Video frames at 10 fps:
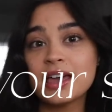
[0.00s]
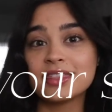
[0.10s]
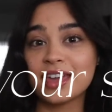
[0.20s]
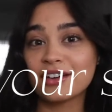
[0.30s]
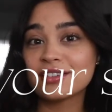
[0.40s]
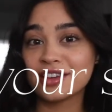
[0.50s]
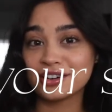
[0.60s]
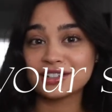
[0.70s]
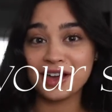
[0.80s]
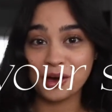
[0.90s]
They are there
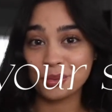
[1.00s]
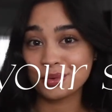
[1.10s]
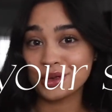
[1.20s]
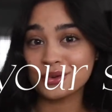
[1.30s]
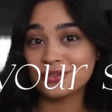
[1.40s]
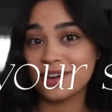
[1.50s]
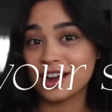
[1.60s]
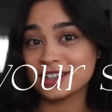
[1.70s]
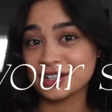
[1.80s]
to help you find